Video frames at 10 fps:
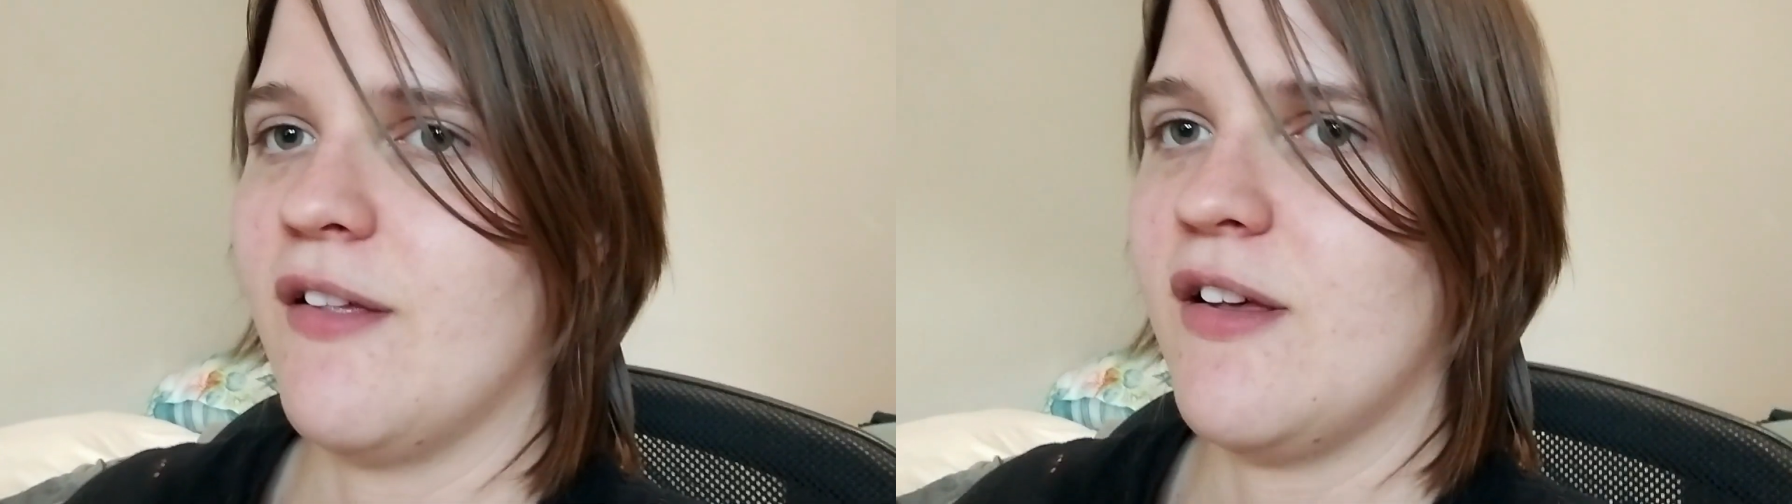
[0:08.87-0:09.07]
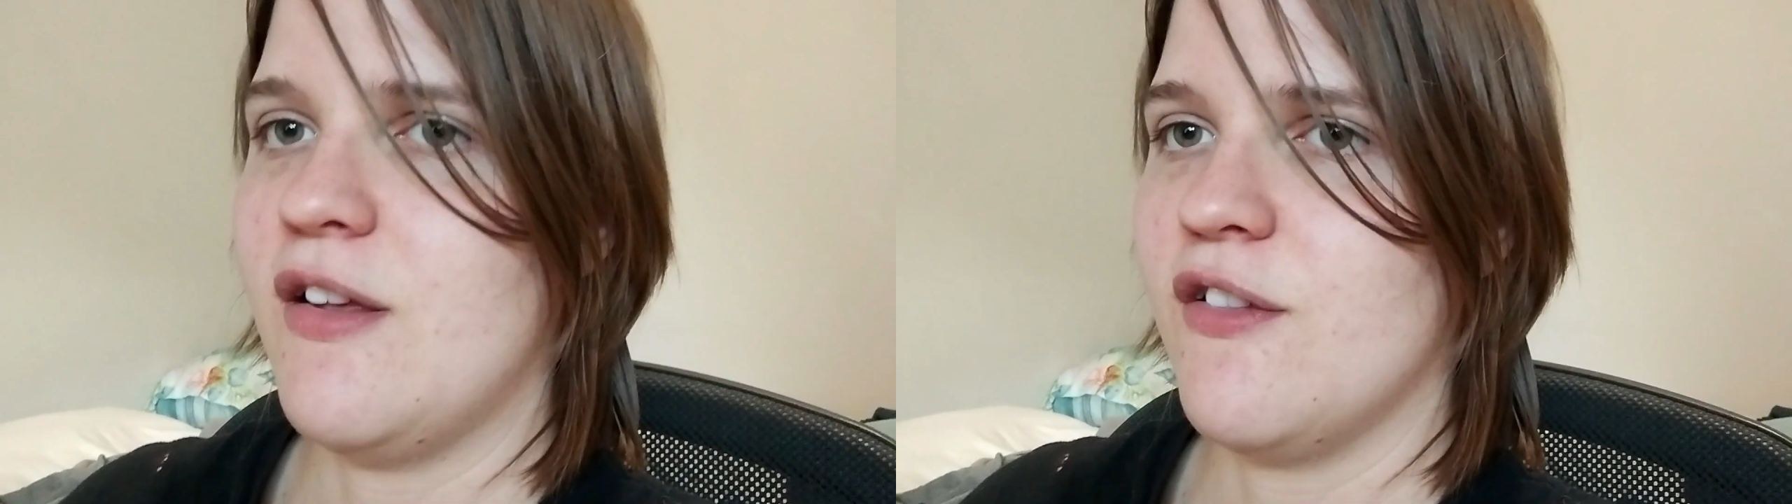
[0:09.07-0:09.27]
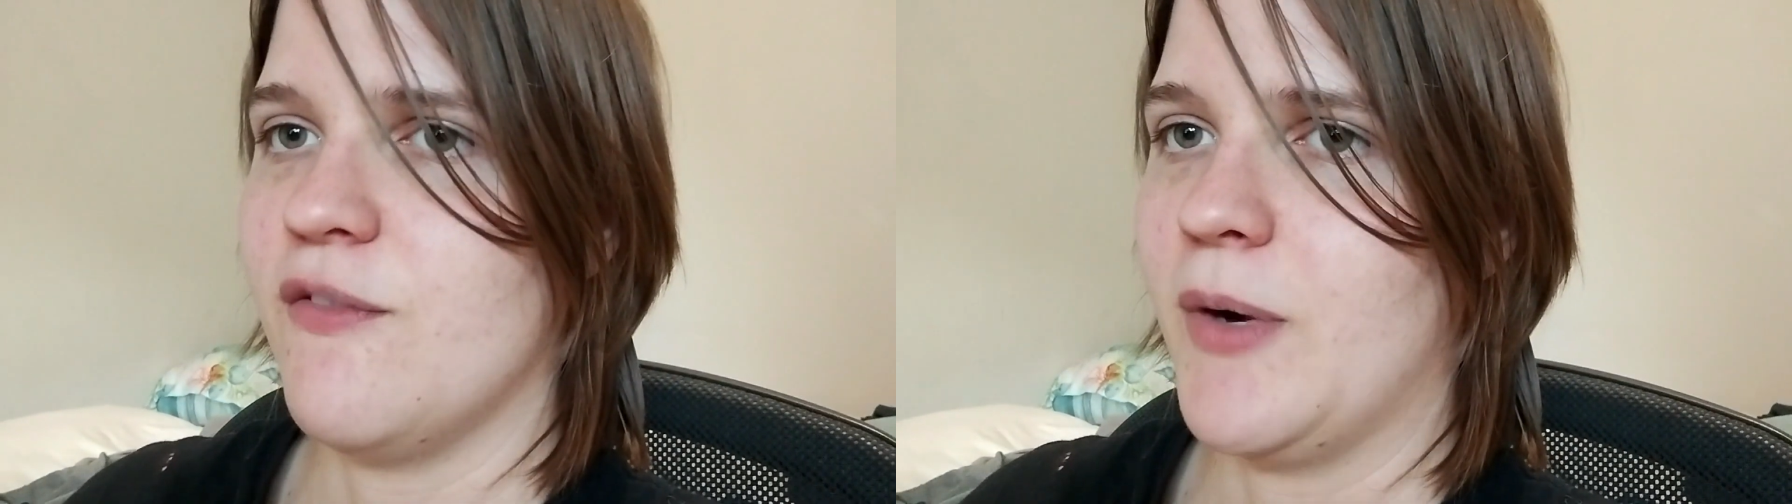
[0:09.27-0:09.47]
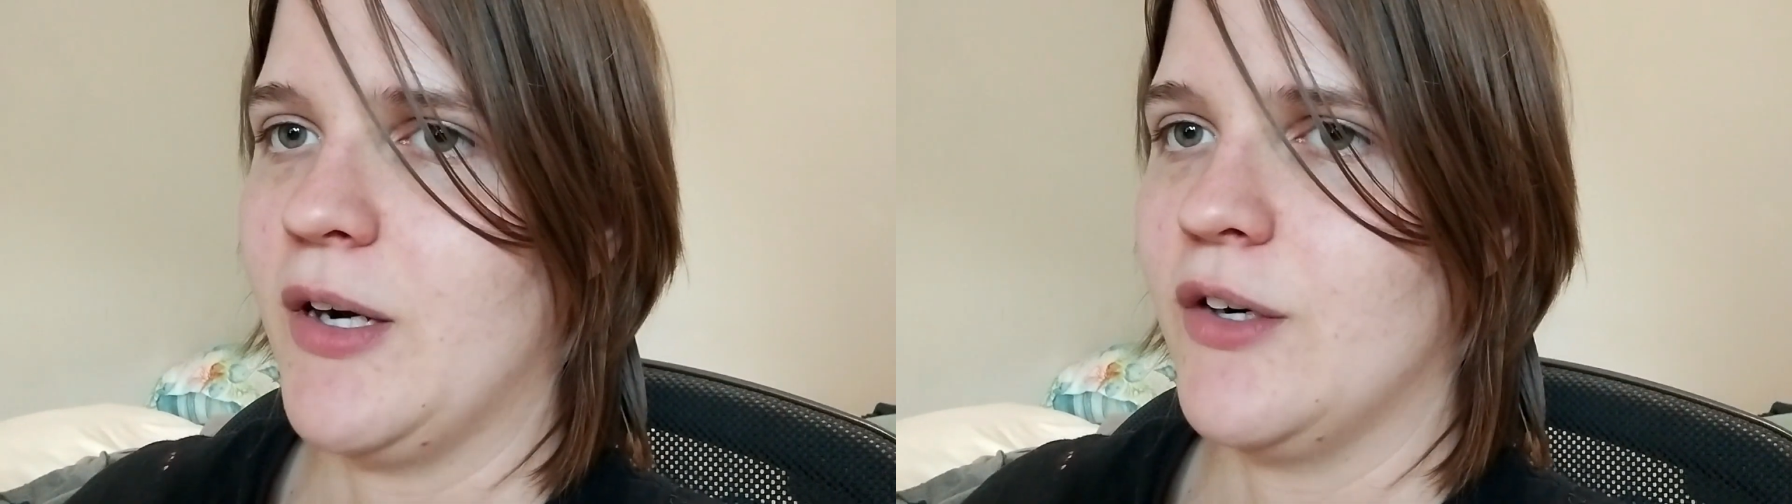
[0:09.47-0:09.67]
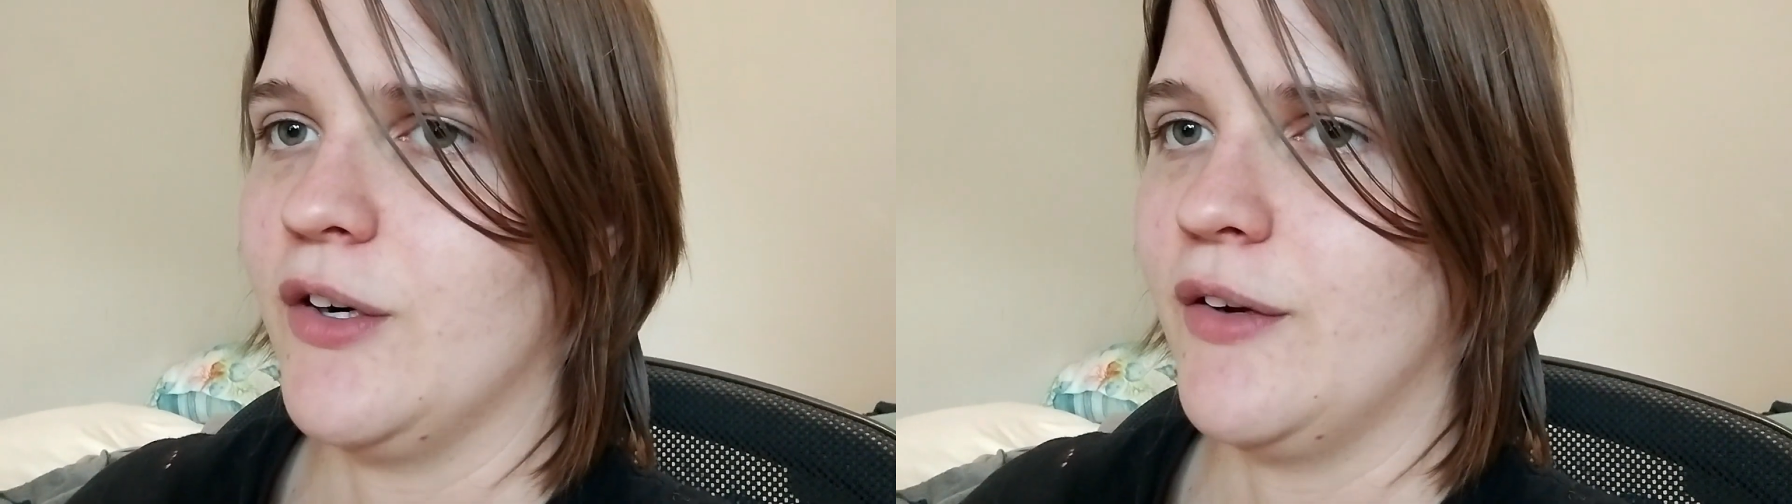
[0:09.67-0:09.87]
scenes of my
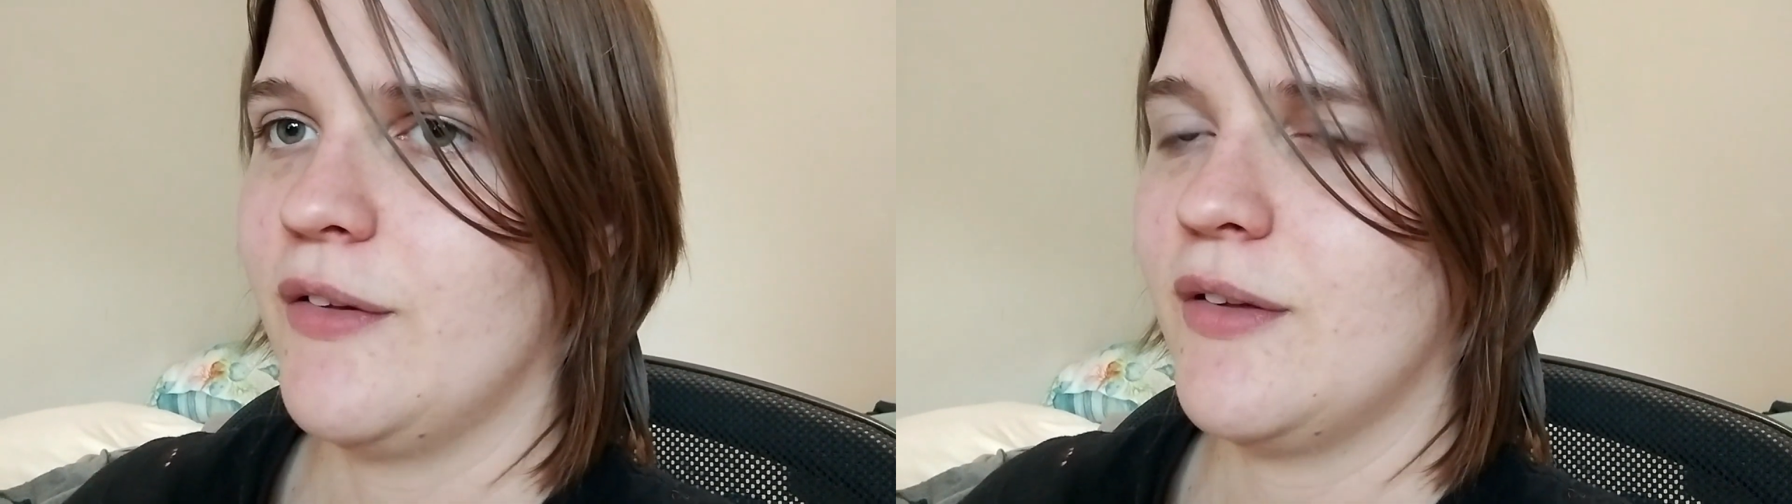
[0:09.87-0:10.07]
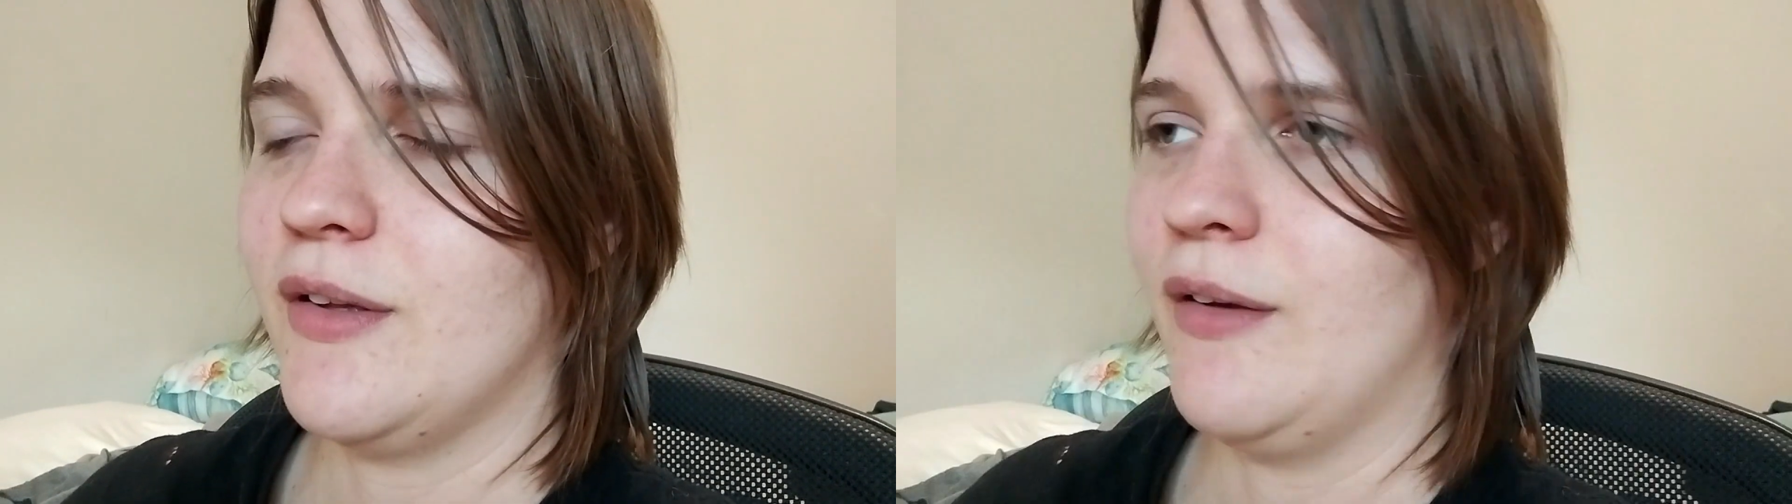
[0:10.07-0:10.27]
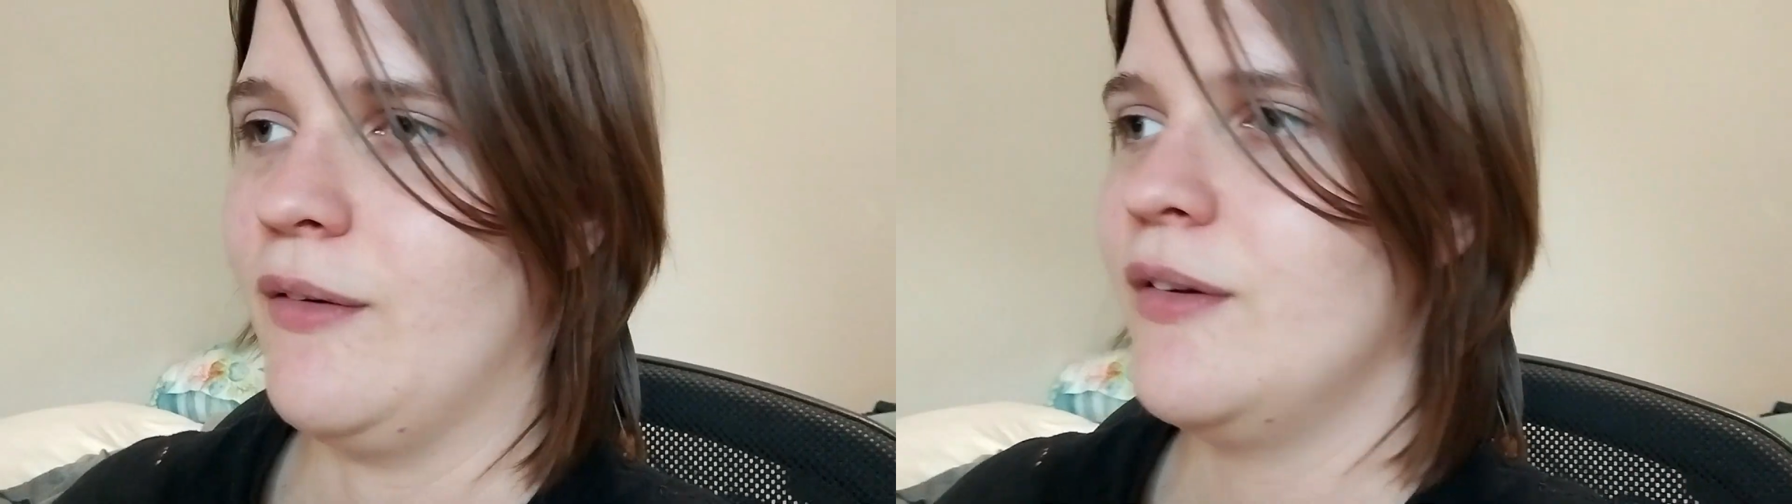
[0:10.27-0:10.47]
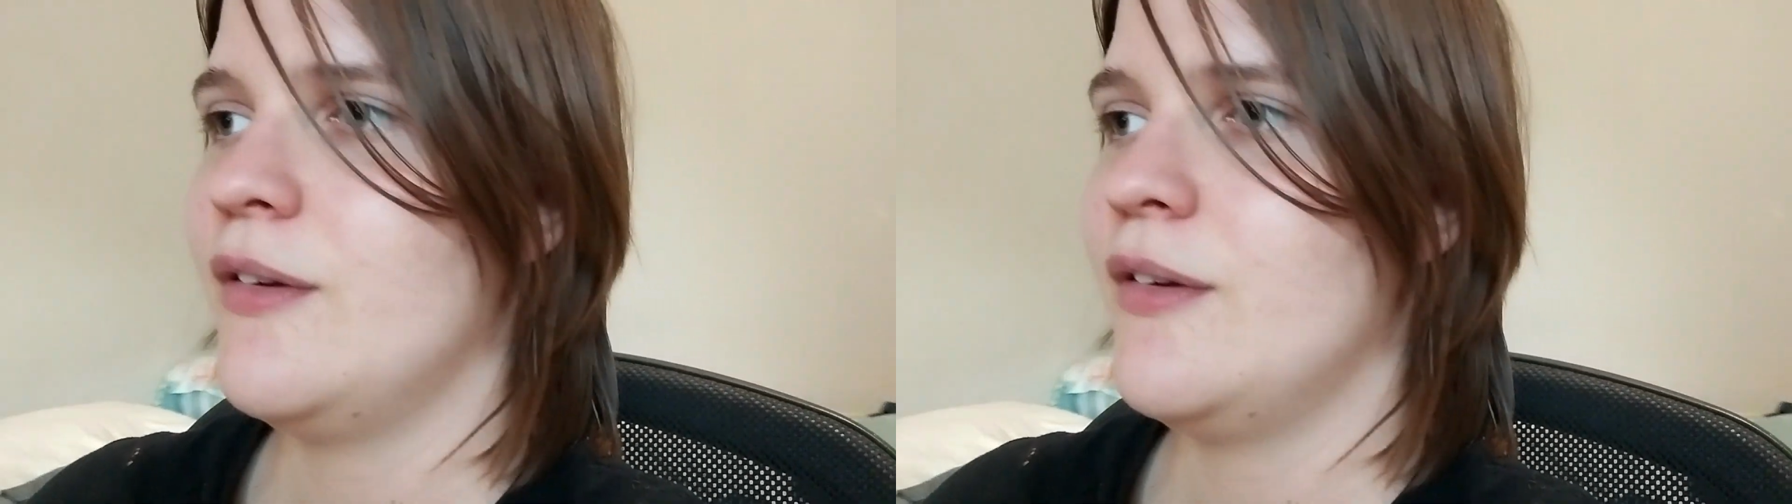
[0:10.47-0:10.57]
art, and